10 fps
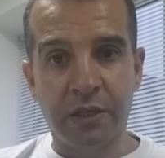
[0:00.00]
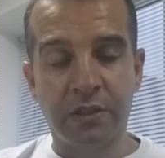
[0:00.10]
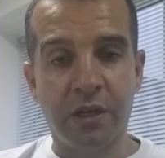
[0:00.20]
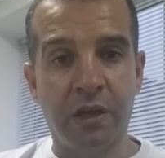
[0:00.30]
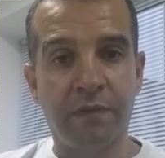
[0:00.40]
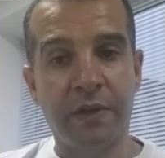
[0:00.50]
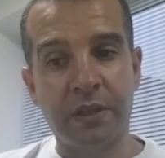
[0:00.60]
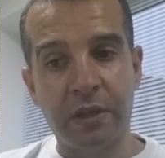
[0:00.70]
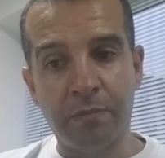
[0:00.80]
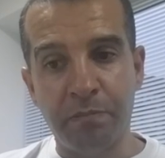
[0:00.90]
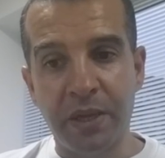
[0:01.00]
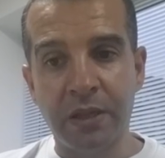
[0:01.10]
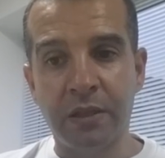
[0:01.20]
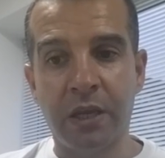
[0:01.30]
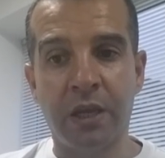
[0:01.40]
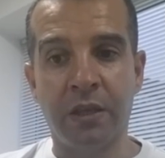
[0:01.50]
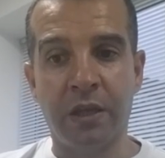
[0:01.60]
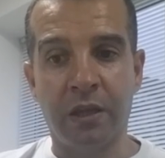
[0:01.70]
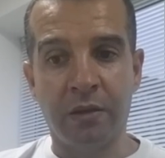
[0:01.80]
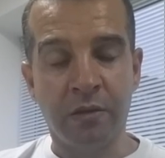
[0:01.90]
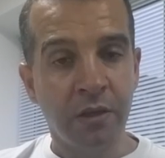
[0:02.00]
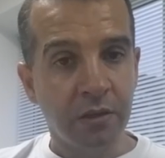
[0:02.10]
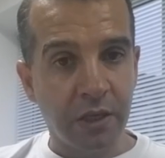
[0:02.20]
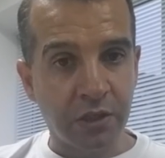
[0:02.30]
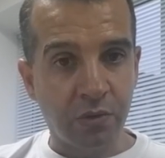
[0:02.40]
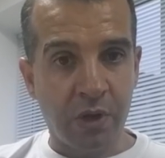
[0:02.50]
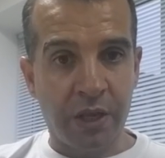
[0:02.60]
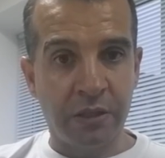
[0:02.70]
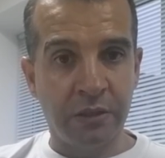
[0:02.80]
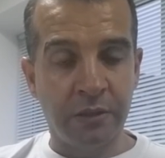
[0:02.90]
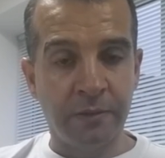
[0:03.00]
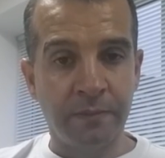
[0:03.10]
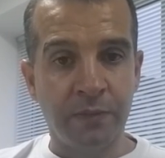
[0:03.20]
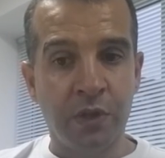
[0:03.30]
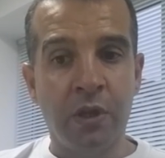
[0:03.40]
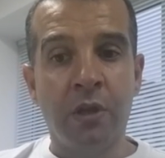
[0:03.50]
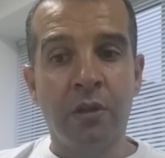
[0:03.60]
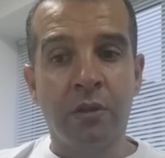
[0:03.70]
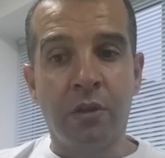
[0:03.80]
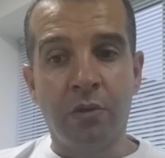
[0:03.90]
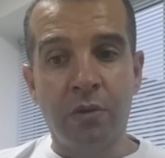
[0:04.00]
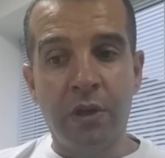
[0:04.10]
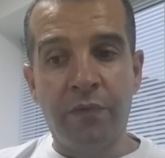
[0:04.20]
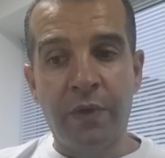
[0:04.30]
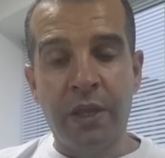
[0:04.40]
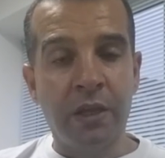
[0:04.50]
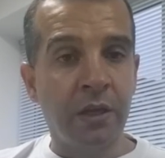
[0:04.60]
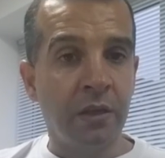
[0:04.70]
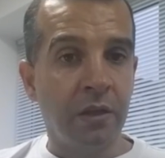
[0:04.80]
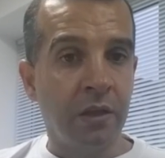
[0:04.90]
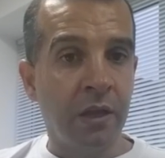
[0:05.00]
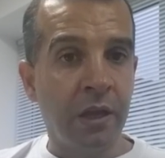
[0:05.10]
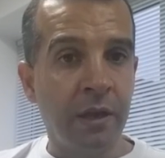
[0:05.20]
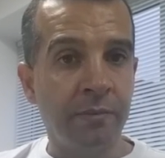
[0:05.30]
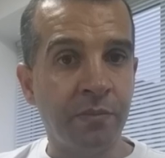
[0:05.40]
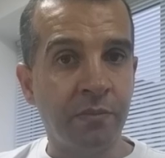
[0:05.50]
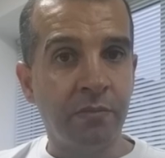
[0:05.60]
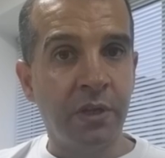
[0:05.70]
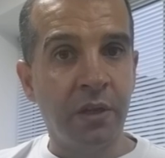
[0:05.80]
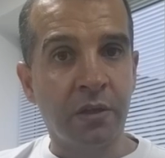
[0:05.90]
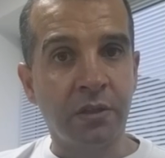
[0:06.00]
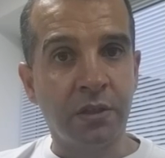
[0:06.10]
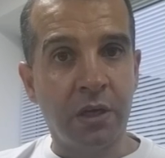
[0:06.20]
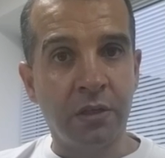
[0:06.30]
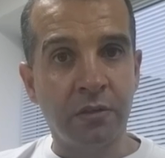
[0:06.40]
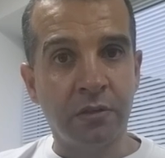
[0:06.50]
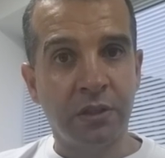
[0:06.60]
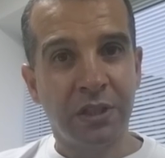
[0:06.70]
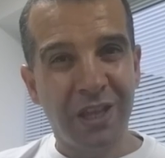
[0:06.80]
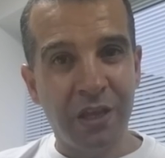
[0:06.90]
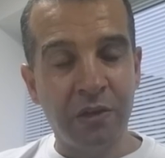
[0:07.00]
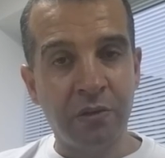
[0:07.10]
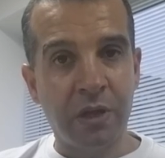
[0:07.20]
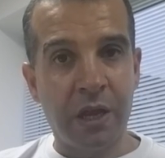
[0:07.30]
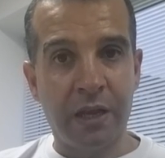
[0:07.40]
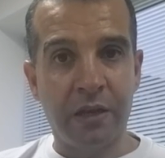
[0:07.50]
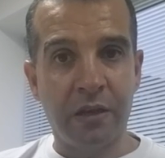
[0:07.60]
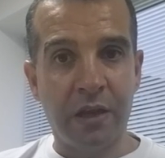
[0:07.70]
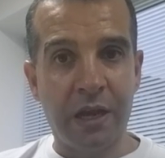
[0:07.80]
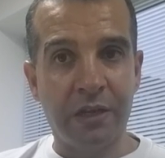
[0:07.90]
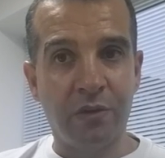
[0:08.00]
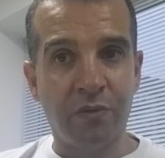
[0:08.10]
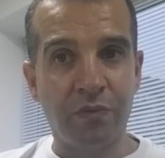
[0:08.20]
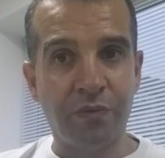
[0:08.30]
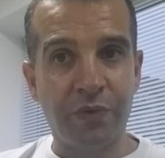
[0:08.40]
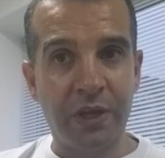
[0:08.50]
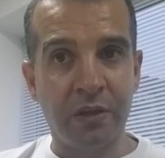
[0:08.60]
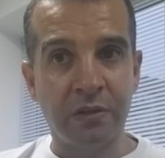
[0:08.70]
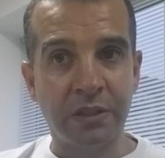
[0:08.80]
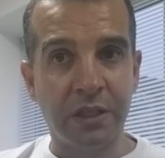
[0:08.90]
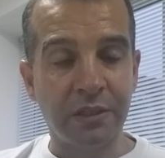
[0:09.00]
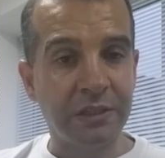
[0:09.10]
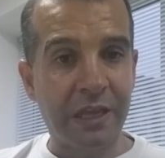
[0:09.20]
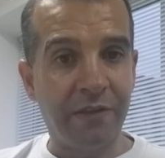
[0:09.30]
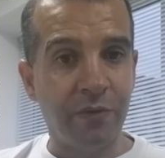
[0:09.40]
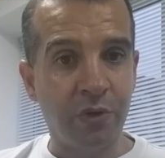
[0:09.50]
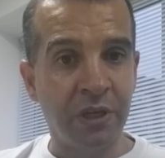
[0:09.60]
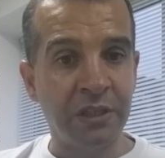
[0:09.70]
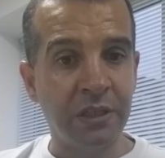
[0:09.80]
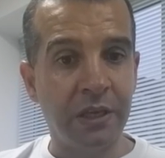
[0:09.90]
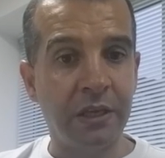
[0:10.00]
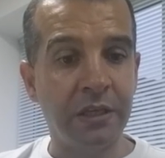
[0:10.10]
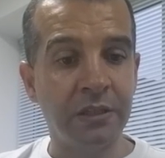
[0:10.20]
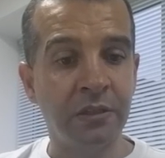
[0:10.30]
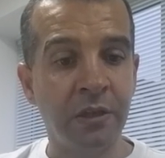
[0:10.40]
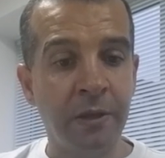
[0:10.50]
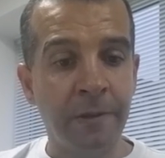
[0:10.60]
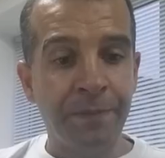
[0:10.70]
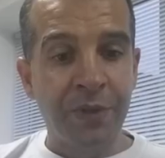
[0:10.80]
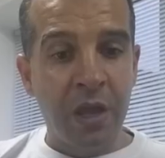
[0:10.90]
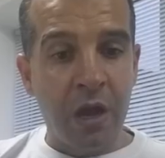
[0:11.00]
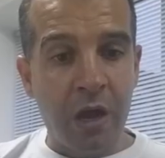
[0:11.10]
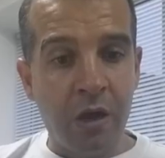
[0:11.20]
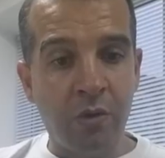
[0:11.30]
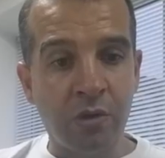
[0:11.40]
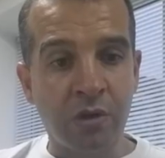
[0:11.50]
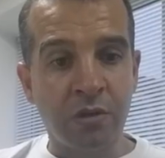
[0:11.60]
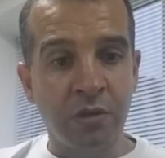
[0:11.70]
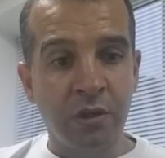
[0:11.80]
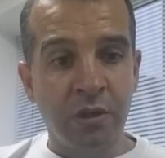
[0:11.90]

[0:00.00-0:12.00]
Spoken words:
kind of stuff, and then building, and that's great. The only thing I'm a little concerned still, and I don't feel still safe on it, is our